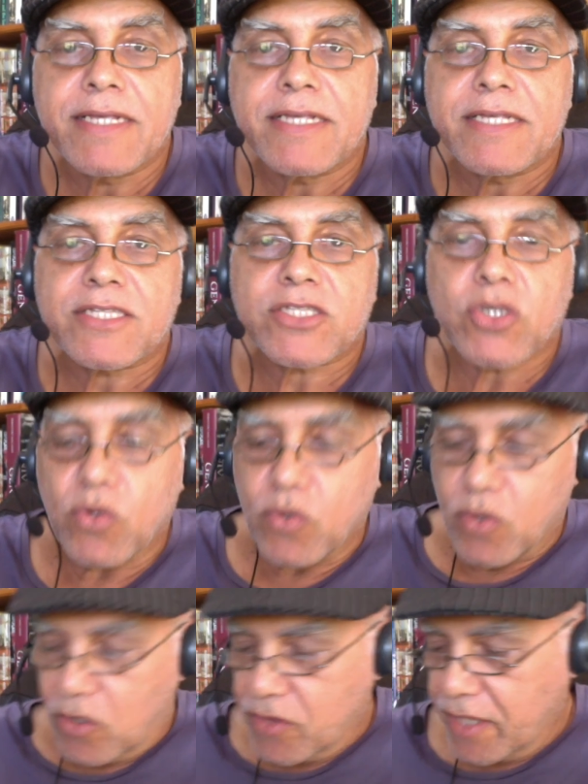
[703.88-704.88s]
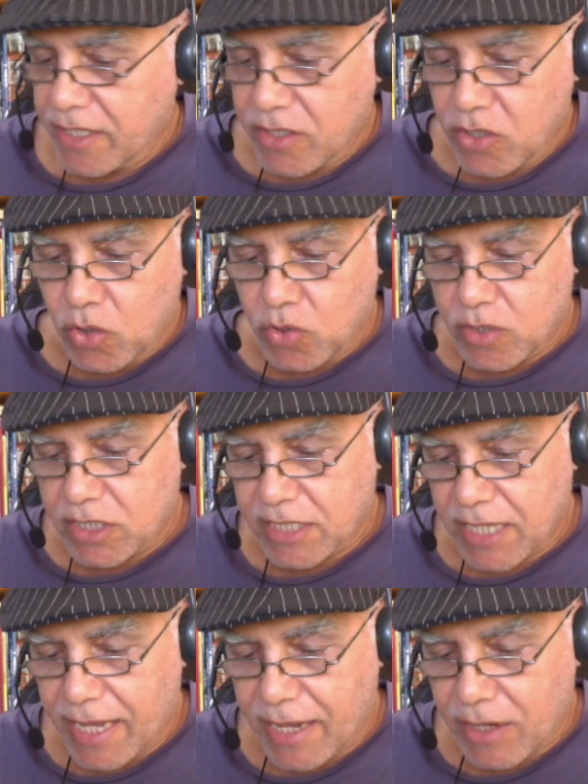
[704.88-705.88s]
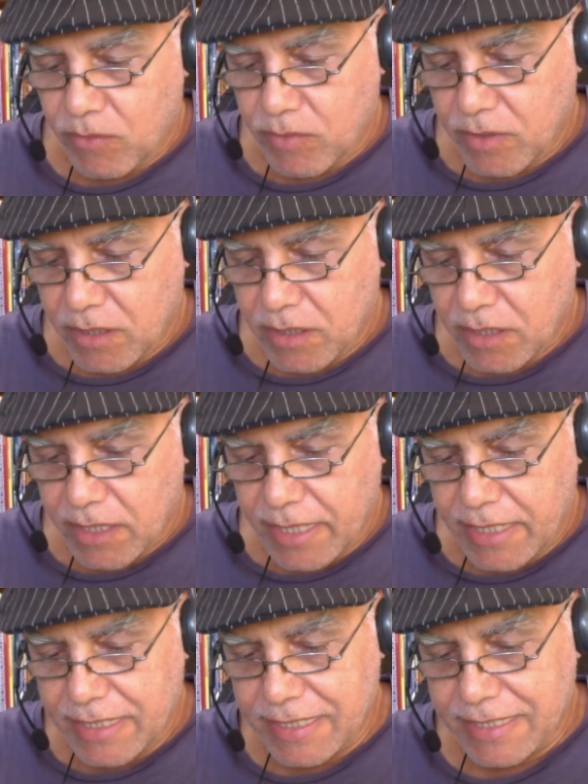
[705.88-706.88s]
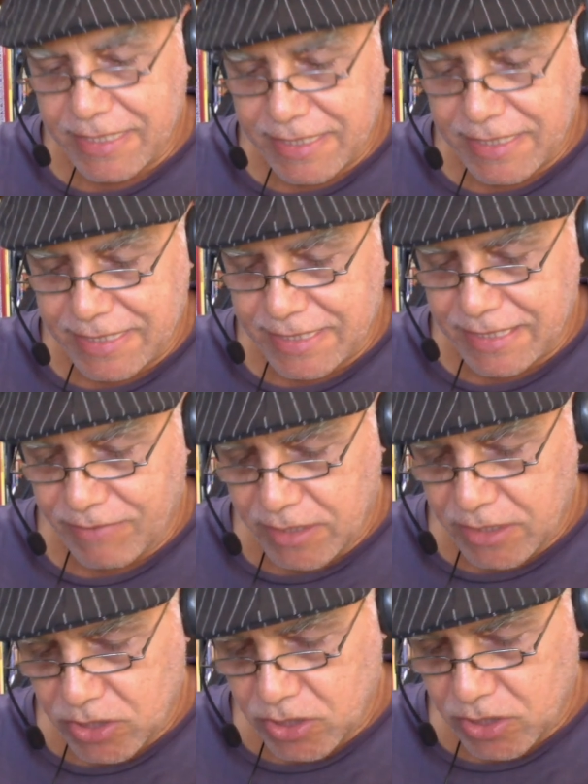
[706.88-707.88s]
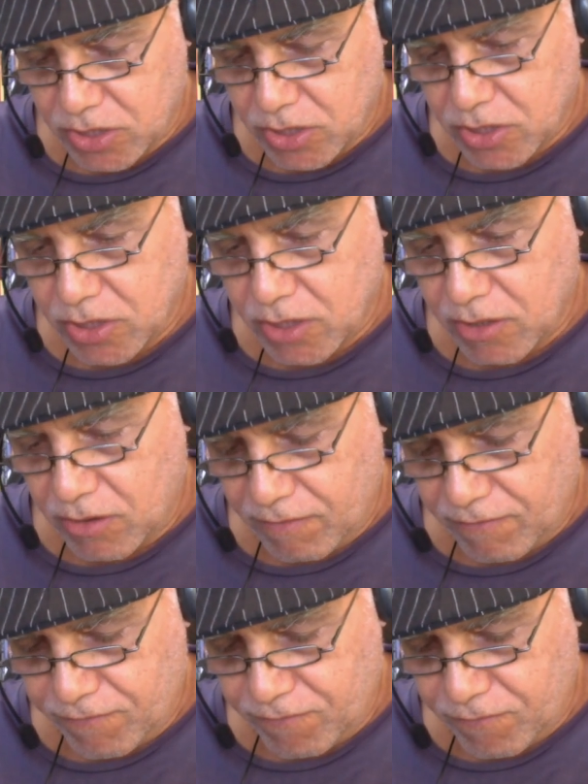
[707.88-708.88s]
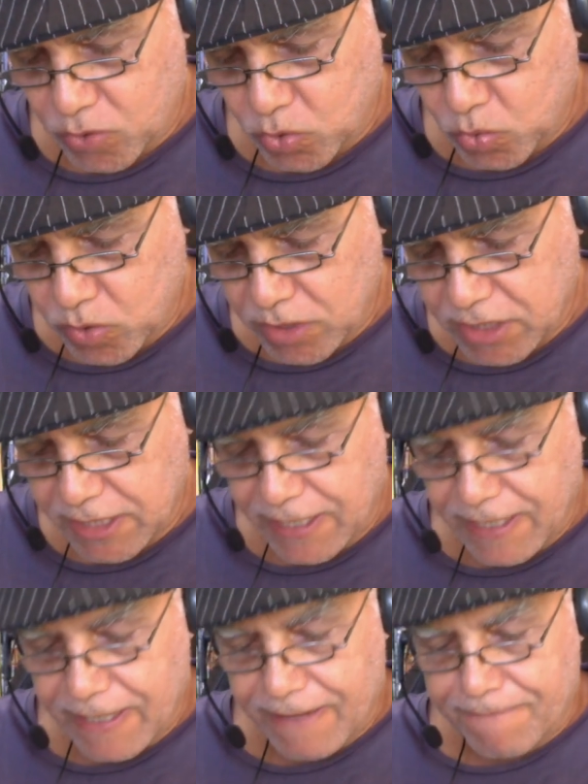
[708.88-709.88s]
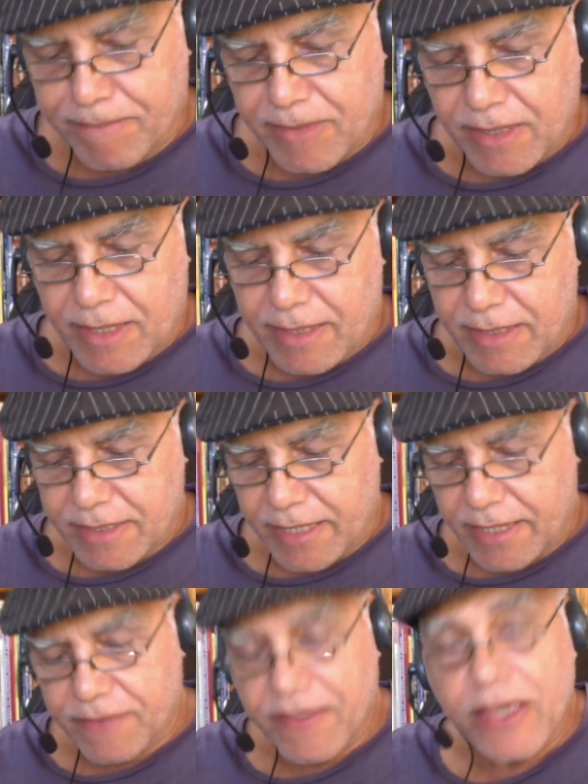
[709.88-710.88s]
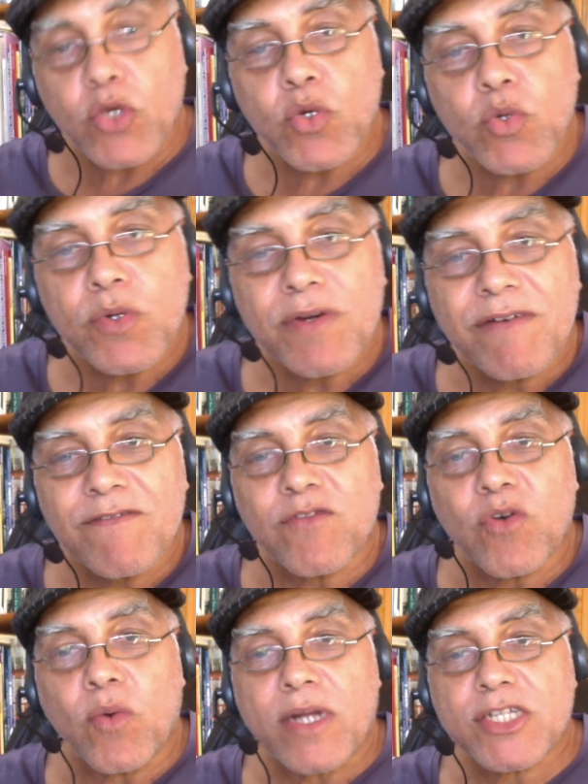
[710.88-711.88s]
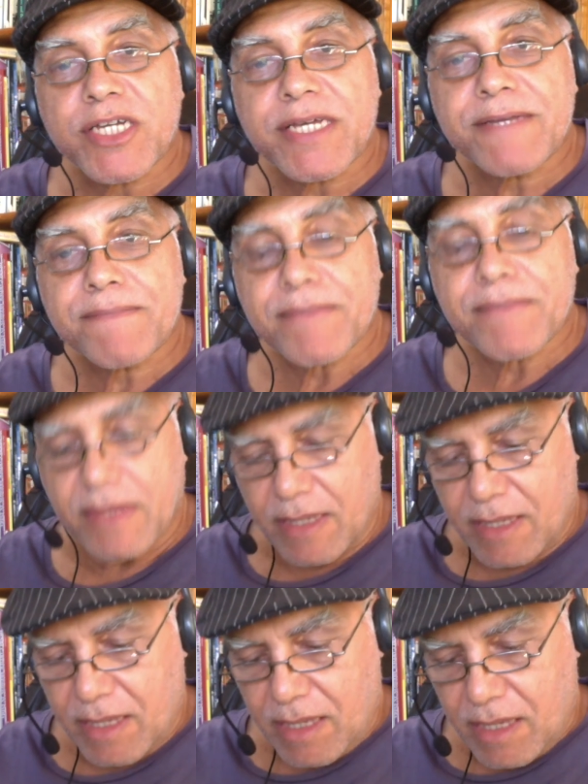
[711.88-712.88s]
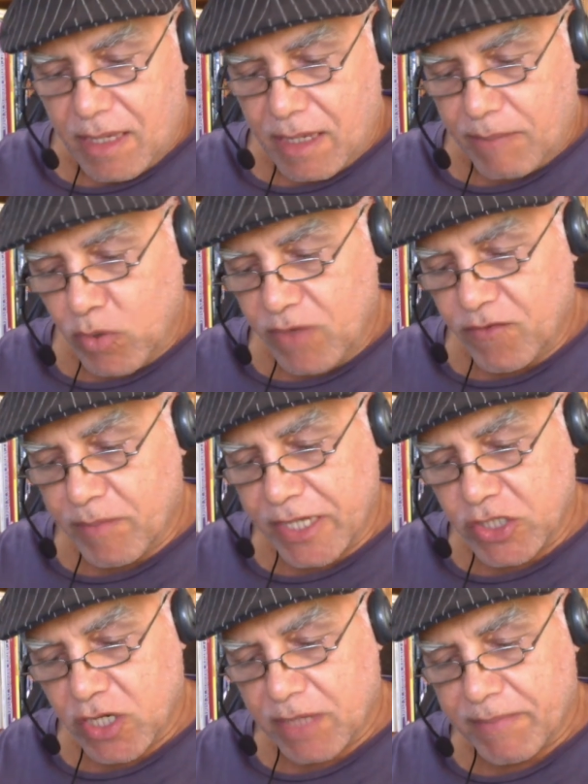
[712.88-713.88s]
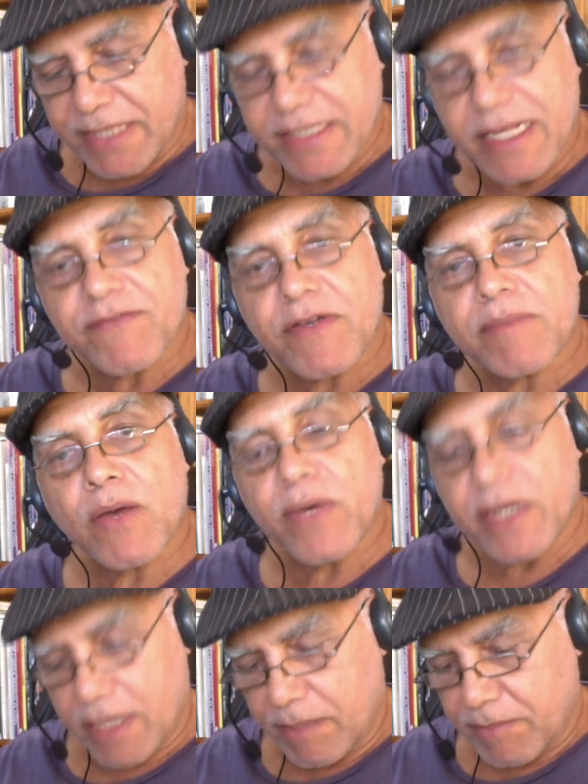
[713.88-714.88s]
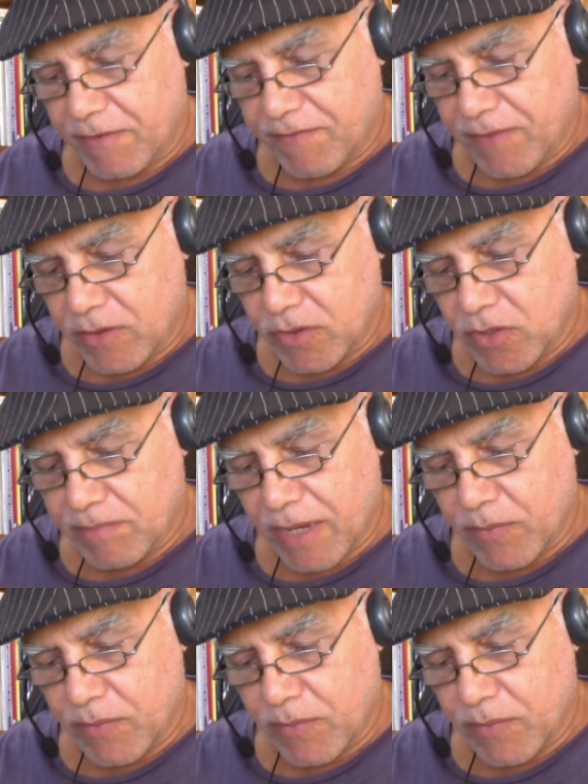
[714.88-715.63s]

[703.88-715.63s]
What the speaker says: So on that note, I will end this series of talks and say thank you for watching. More information on myself and my work can be found on my